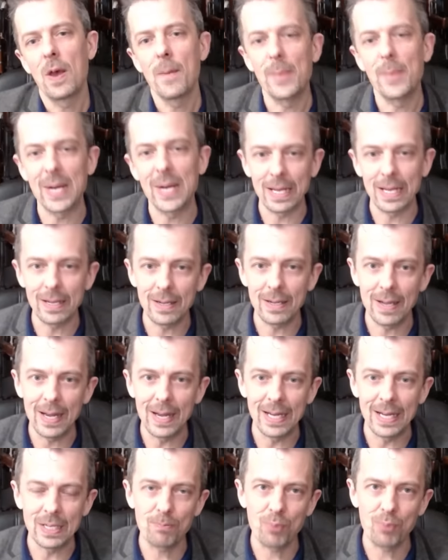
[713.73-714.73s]
but it
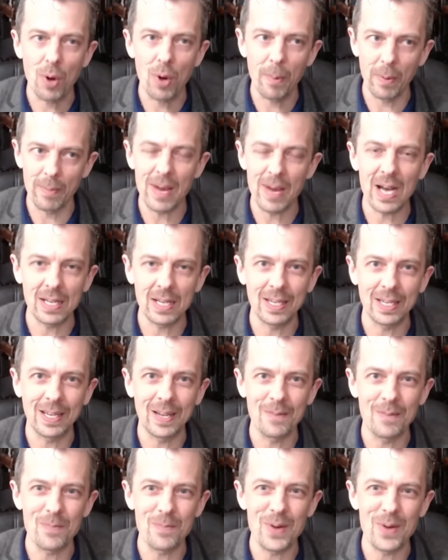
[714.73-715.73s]
it's problematic
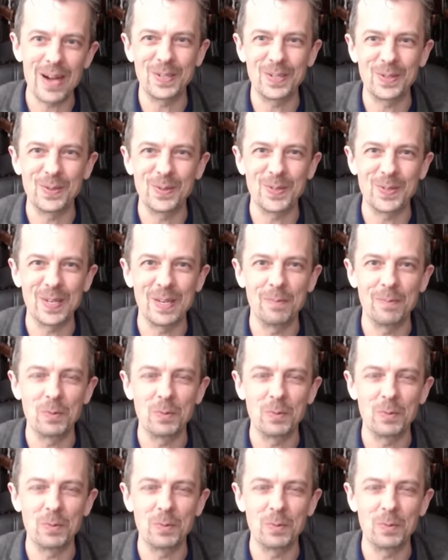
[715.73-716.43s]
in practical terms.